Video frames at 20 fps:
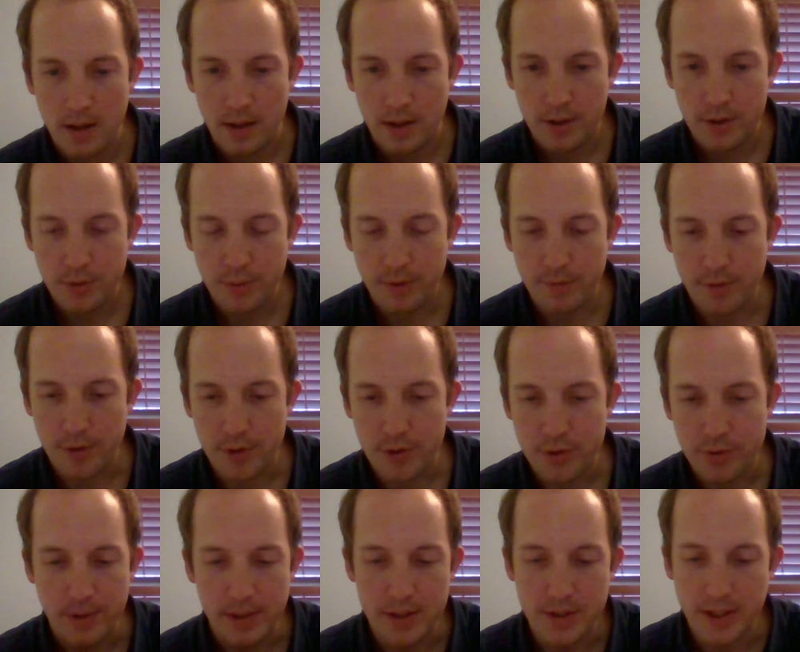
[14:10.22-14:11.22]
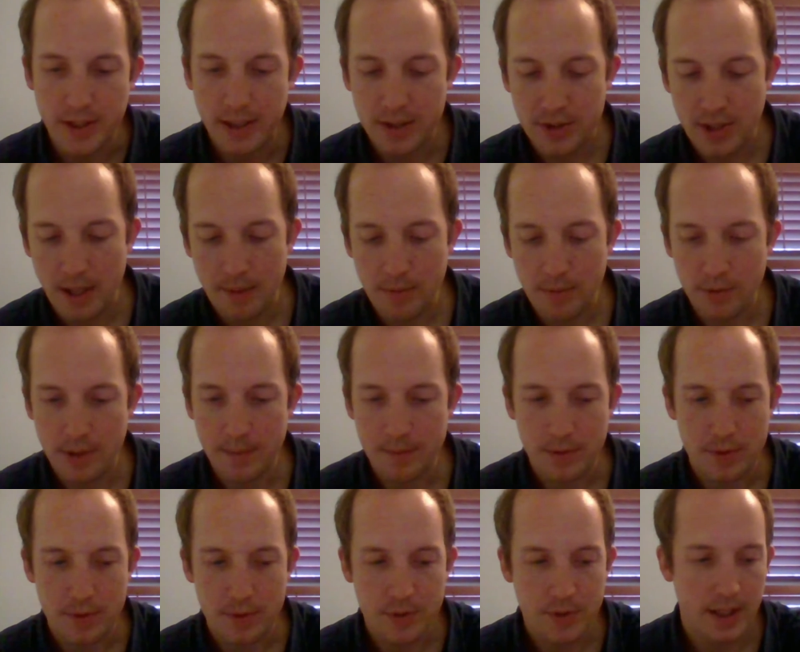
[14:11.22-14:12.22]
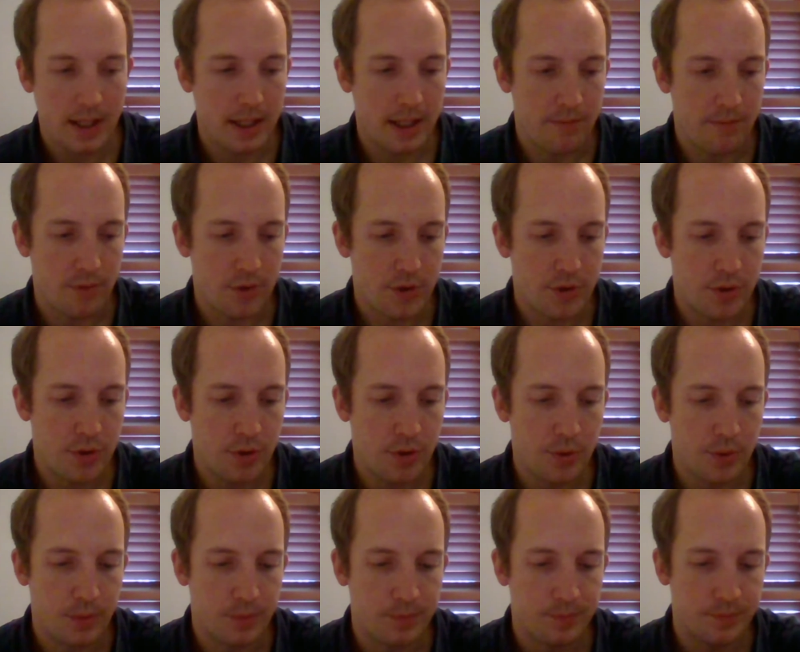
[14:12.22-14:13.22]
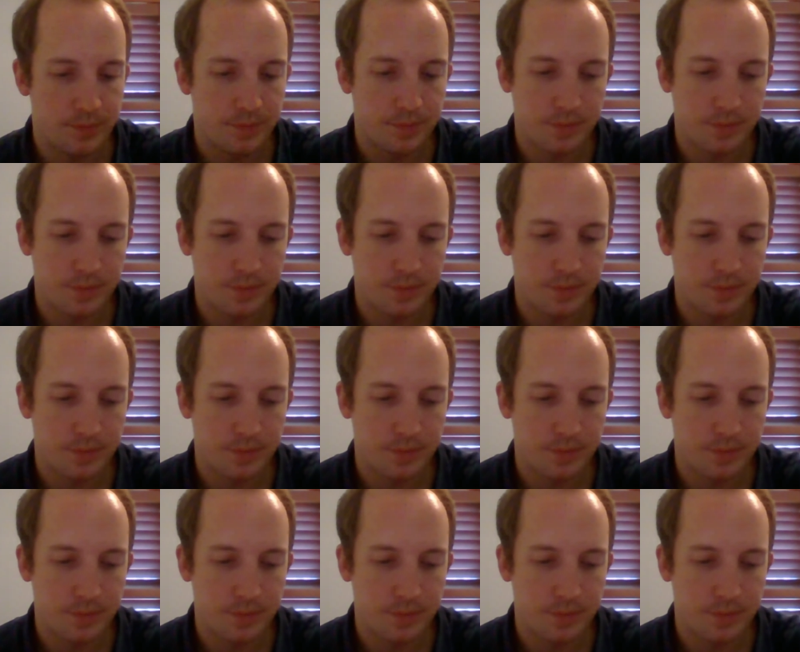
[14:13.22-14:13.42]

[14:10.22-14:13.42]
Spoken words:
here's what the verse reads, 2 Samuel chapter 10 and verse 2.